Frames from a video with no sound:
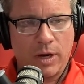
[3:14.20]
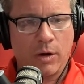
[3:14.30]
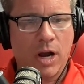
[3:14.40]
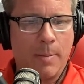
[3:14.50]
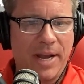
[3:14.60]

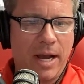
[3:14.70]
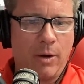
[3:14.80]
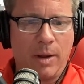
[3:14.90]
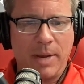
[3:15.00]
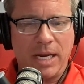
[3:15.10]
coming
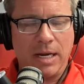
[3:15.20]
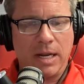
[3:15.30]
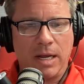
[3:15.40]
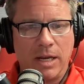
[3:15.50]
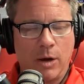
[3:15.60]
out. I mean,
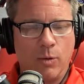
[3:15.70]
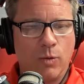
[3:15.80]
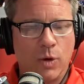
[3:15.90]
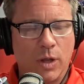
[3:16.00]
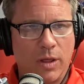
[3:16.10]

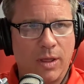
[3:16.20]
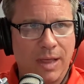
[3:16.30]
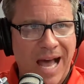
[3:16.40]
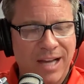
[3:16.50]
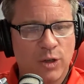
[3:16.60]

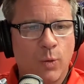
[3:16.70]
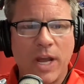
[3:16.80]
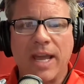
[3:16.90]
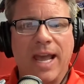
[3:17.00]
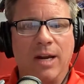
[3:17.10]
last
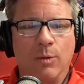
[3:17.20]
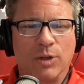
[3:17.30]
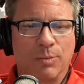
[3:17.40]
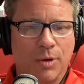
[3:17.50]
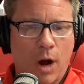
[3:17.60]
weekend
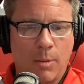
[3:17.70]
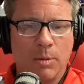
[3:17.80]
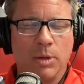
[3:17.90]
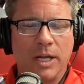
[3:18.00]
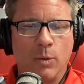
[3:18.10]
was
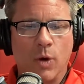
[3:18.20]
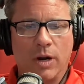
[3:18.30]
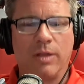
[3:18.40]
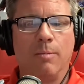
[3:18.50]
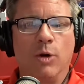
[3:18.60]
probably
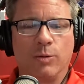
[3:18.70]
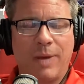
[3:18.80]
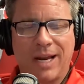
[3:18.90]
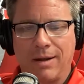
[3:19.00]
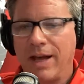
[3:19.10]
one of the most
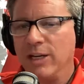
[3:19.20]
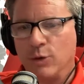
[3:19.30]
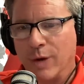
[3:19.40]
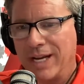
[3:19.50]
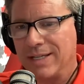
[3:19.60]

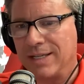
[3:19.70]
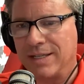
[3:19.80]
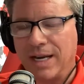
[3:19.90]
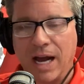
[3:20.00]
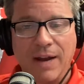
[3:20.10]
penalized
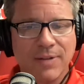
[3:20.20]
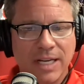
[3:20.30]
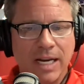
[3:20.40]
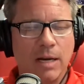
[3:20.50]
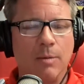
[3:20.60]
races that I've
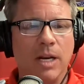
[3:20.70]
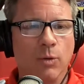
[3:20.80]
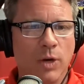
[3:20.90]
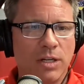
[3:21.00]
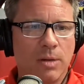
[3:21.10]
seen
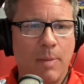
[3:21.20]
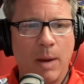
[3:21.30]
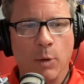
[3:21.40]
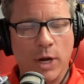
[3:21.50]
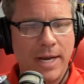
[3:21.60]
in recent
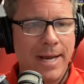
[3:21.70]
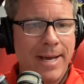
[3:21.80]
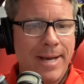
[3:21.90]
memory.